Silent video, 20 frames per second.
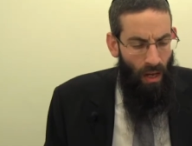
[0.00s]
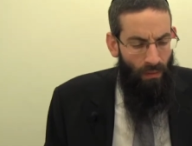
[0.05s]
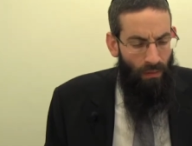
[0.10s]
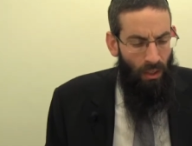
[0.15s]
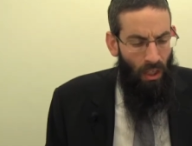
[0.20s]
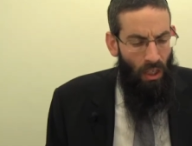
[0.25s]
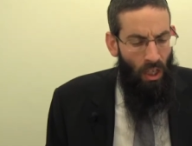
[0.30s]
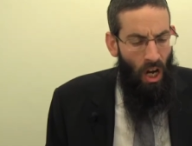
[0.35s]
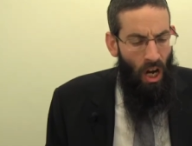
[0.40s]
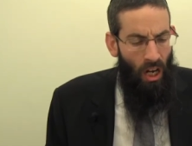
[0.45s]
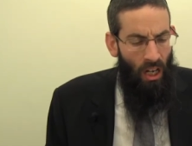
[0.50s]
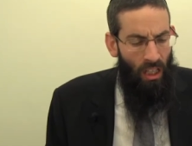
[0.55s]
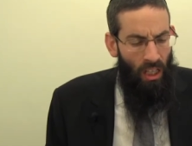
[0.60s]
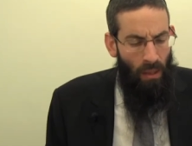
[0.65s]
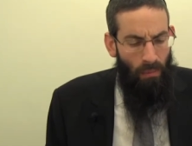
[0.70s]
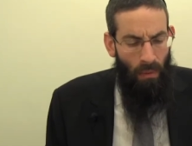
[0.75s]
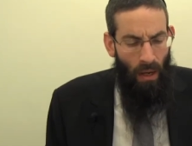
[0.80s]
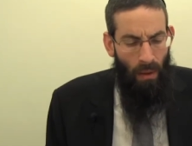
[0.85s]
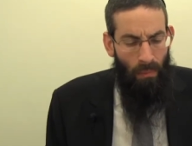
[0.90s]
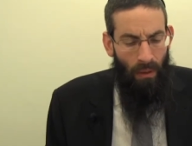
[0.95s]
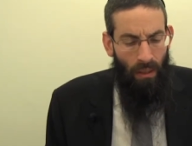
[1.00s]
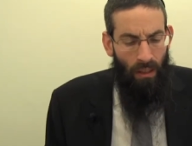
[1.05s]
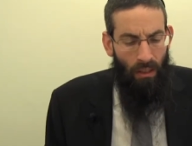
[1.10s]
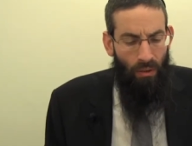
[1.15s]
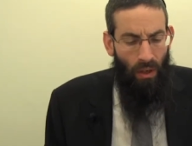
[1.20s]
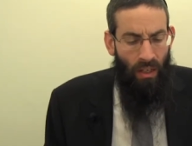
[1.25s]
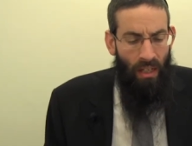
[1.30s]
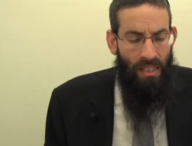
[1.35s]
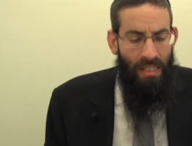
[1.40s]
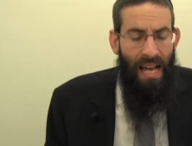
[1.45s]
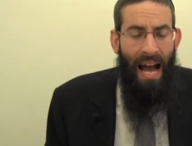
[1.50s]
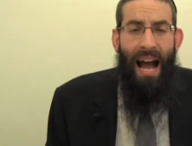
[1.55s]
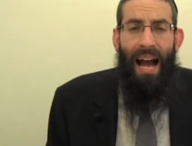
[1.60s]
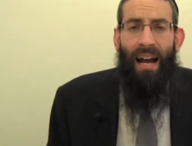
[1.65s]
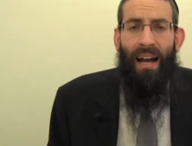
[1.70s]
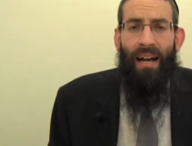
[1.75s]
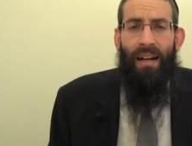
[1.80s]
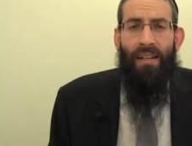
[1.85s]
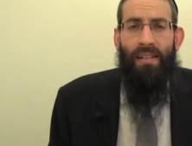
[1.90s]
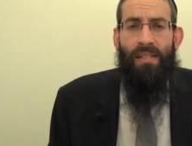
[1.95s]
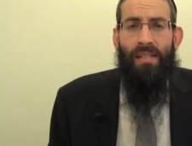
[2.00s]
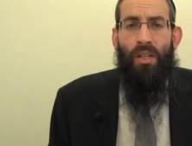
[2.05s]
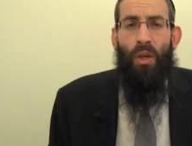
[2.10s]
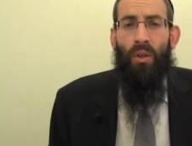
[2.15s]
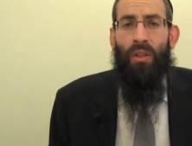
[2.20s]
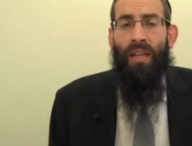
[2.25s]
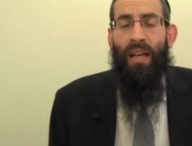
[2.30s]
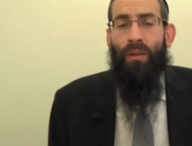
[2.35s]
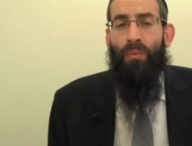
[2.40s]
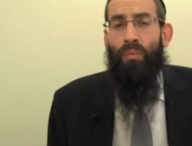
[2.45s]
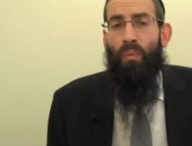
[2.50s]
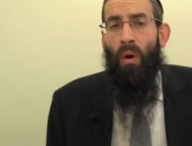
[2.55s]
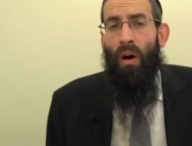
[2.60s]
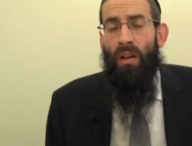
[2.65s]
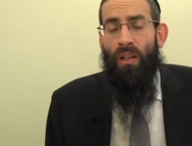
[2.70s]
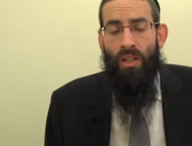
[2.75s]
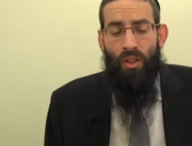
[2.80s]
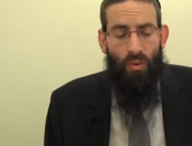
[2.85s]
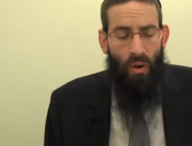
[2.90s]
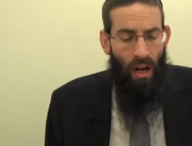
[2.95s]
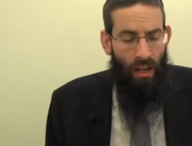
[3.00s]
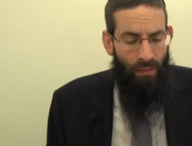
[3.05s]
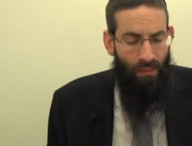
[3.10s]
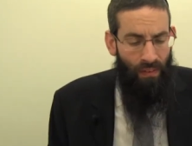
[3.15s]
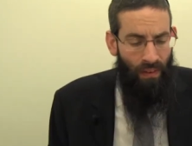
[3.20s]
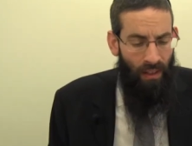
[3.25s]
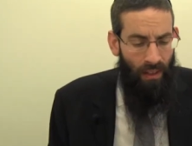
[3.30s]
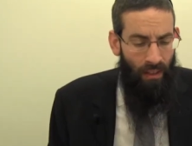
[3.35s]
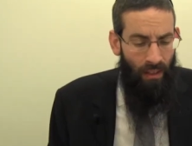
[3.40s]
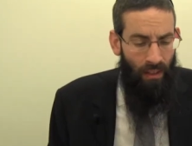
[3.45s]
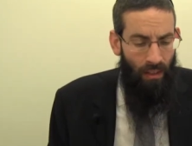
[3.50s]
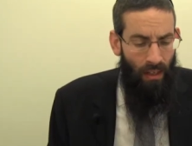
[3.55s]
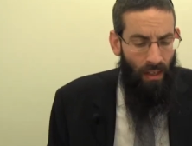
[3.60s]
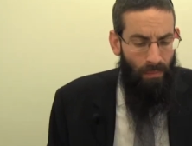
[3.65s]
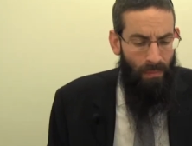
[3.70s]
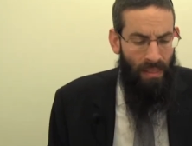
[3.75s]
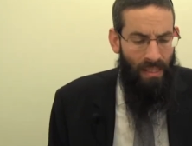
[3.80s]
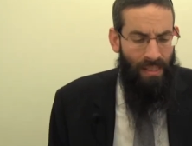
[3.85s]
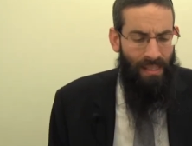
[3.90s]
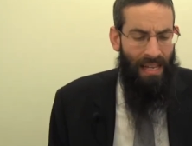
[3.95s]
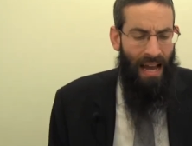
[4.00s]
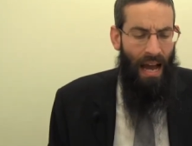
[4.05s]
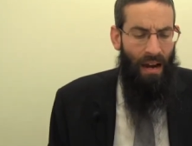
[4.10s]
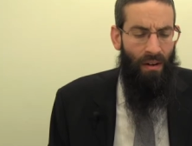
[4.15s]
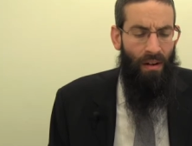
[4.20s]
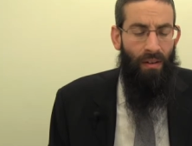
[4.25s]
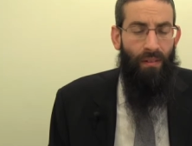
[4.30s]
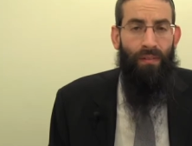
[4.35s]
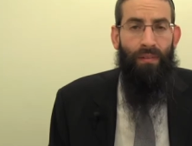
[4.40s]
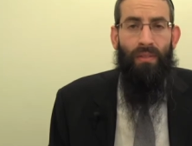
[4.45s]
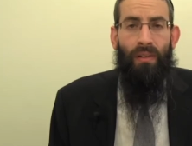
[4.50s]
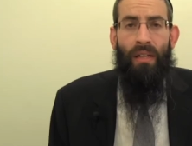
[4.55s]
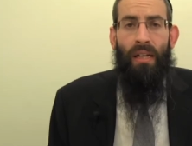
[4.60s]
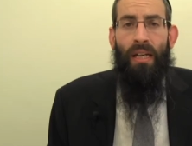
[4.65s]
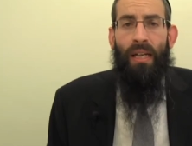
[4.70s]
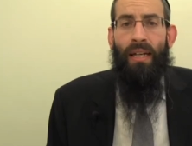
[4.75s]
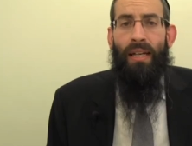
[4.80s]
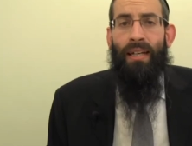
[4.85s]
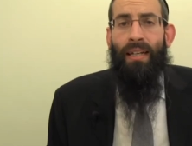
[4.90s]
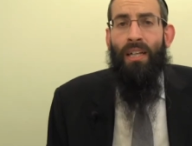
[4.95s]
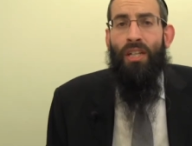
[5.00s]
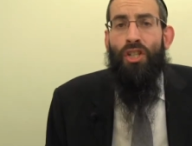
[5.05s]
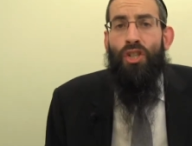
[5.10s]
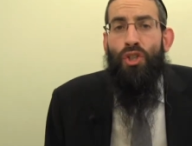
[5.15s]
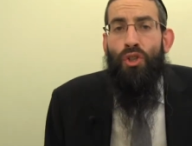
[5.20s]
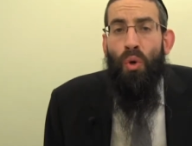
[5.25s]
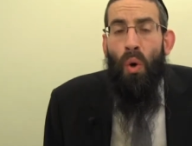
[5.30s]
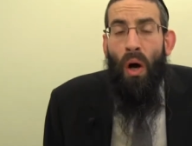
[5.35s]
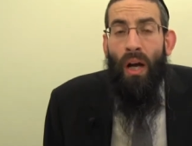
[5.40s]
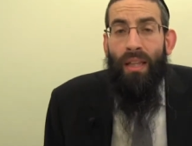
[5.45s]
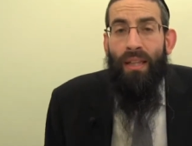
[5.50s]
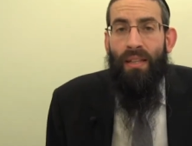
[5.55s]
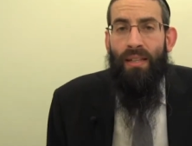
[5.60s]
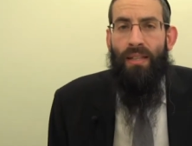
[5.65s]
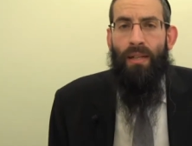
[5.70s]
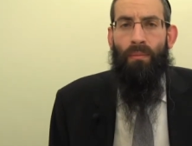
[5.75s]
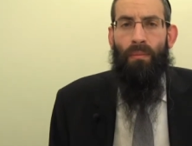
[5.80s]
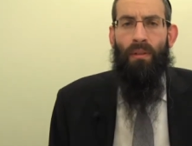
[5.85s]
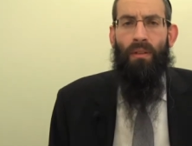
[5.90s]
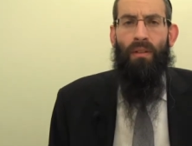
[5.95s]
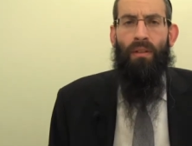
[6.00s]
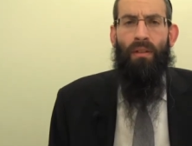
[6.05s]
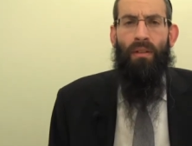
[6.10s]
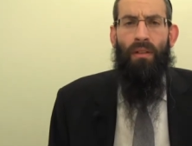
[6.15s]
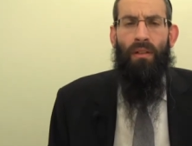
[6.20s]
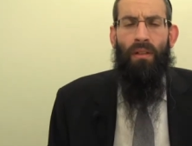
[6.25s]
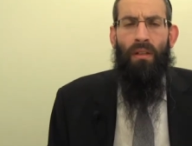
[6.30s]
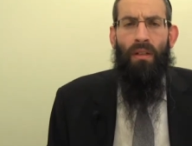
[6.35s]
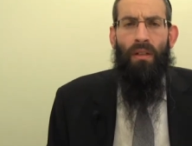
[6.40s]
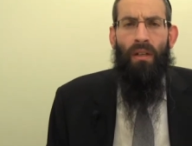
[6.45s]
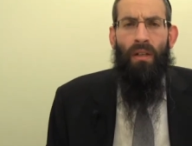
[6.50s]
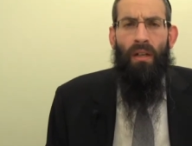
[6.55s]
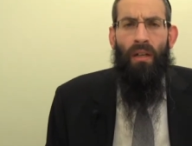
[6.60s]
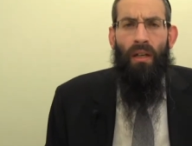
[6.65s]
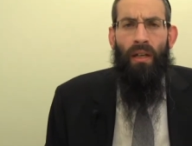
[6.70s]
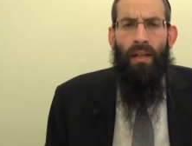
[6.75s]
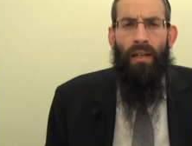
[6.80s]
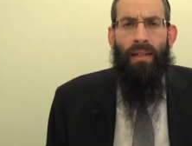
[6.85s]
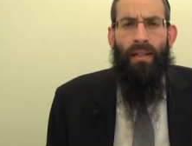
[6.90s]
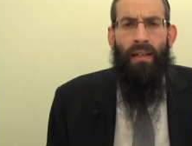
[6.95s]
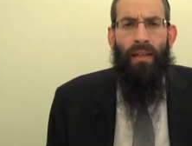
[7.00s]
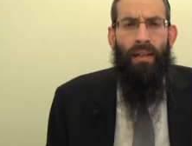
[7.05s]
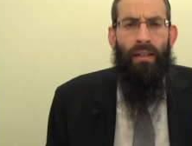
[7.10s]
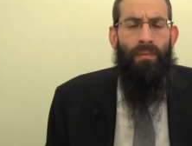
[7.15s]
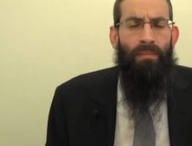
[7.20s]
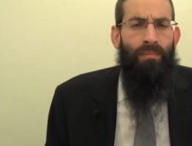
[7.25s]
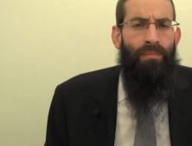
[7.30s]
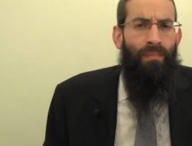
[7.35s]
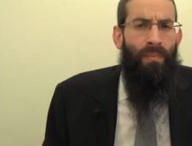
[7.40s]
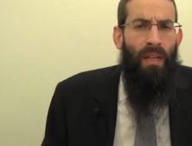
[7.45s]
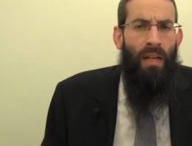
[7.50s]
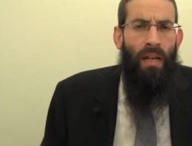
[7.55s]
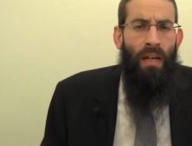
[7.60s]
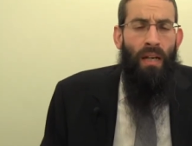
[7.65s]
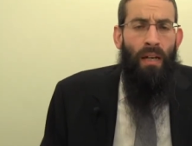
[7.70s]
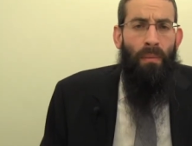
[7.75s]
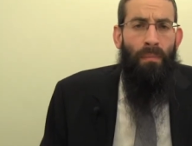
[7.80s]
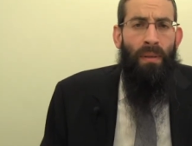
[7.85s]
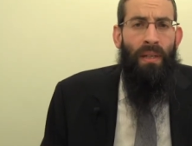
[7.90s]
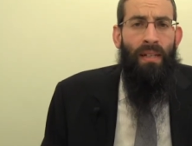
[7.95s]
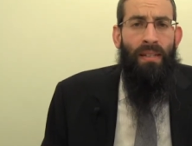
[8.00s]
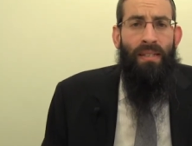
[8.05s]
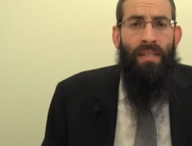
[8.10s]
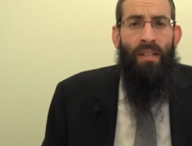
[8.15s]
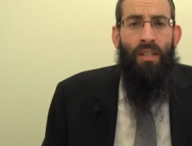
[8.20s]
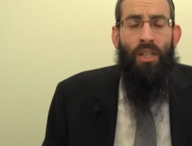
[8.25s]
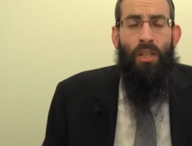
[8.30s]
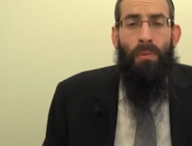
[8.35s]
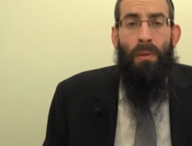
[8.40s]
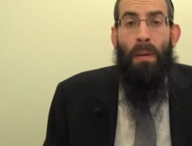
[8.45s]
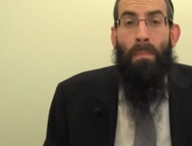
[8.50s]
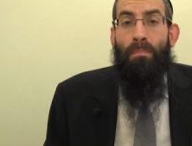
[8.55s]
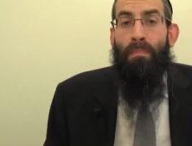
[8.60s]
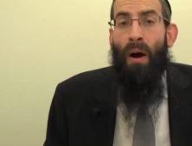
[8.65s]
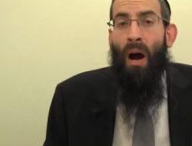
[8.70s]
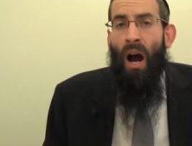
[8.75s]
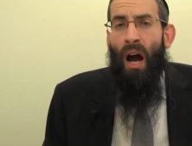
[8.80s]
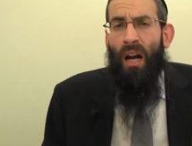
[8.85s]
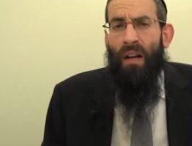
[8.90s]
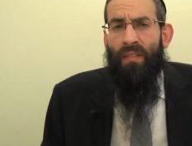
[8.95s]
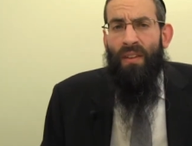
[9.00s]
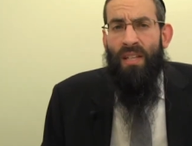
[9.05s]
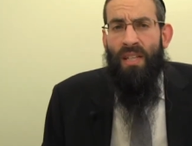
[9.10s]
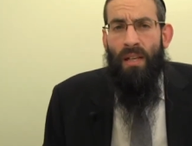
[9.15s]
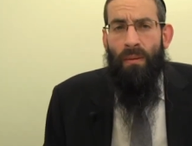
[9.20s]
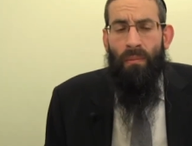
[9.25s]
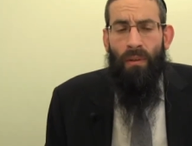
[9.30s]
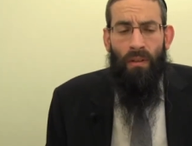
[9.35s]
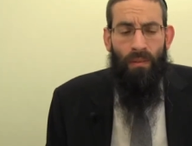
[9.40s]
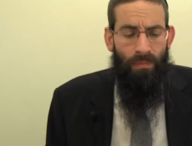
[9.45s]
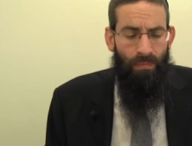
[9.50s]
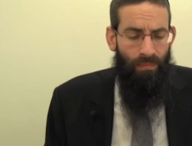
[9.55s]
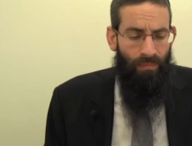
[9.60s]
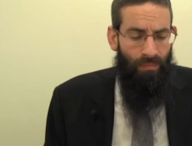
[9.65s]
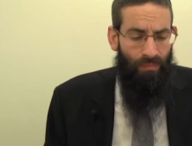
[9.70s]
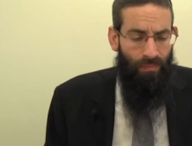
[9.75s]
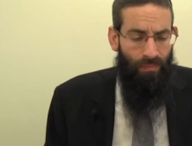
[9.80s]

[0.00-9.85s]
V'lo yachal iman el gregas achas, he only ate one dried fig, mitzdarif, he can join the zimun. He can be considered to be part of the zimun,